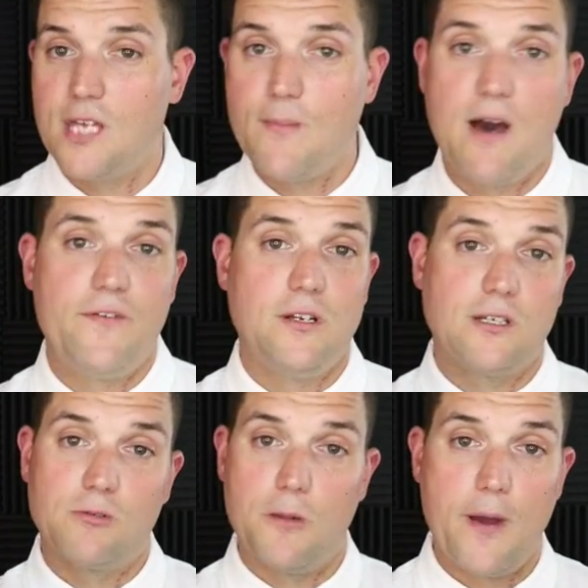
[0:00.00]
same outfit
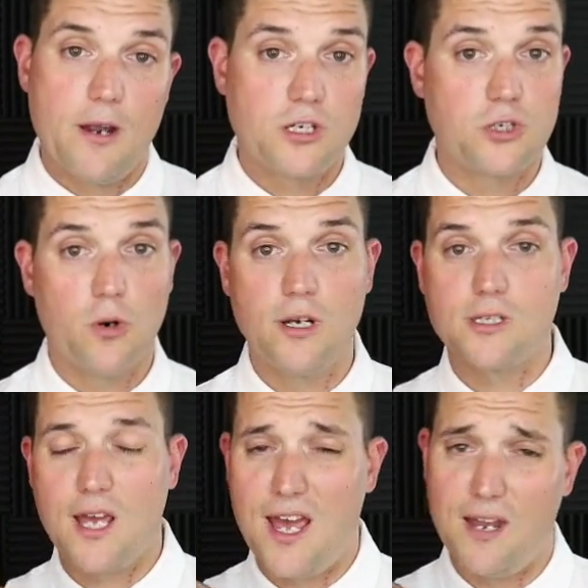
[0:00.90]
just with a pair of
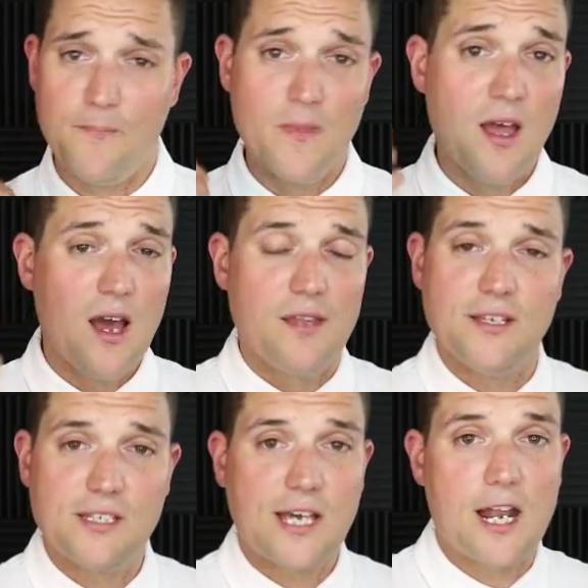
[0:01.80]
shorts. And
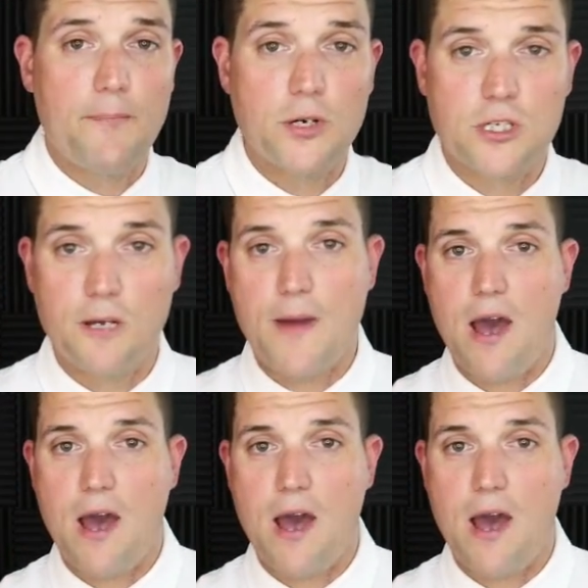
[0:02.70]
this is kind of pushing the